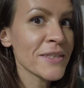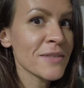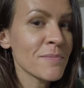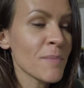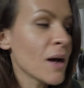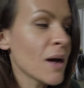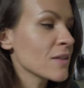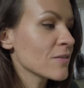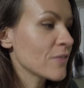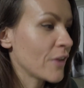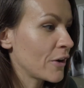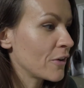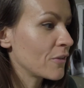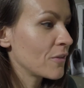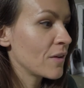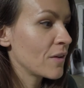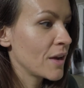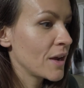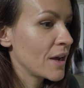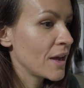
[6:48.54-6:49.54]
my
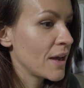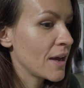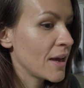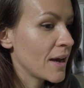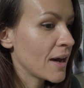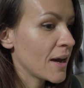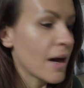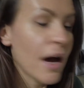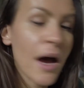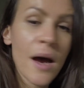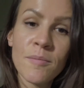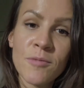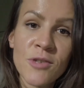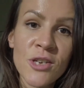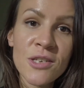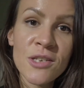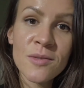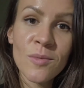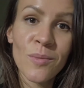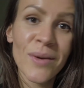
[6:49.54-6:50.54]
smartphone, I'm
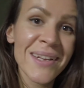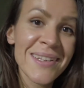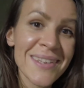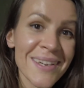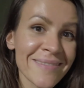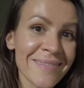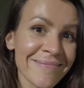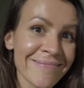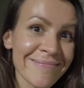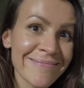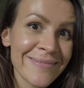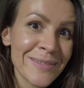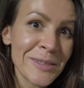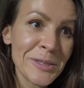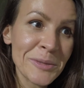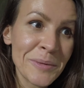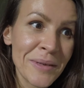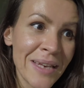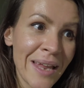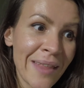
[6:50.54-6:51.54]
just waiting
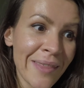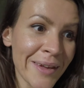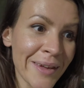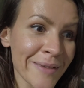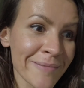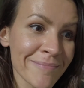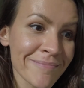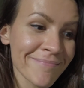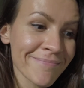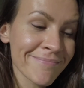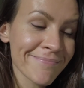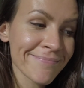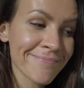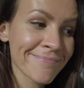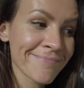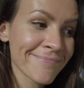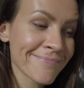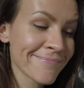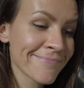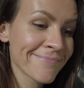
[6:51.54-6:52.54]
doing nothing.
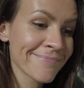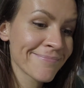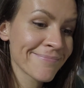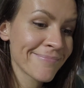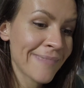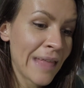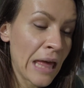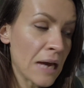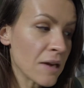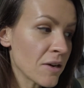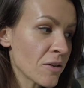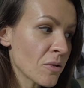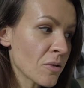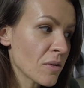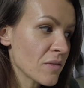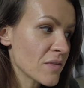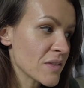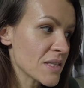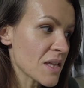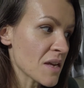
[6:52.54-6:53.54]
I don't
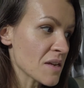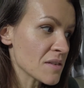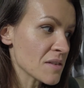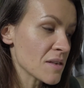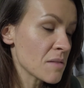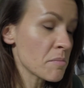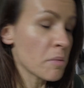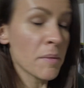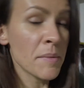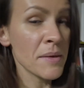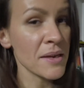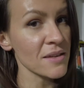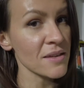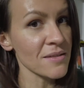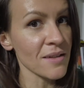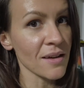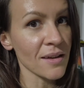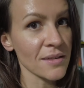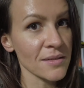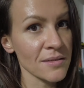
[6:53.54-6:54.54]
know if it's nice. It probably
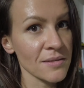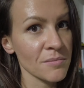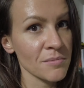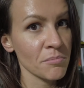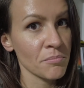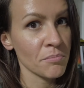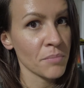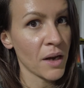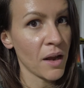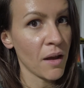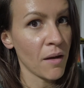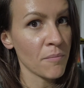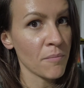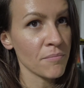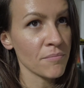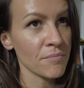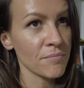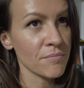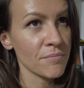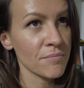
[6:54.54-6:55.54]
is nice, but
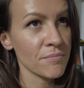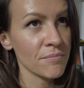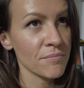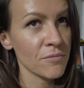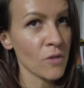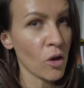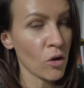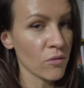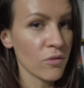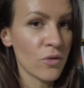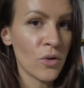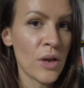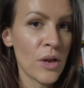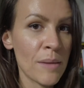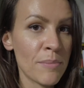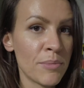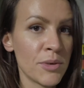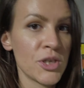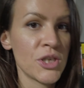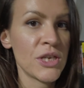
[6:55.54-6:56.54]
I'm not
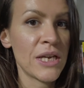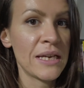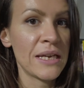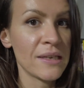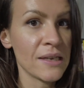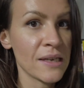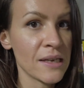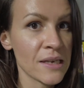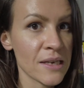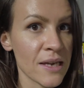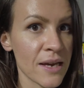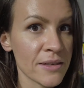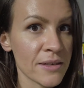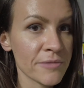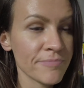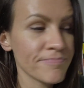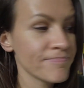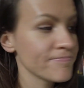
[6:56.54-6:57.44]
fully appreciating it yet.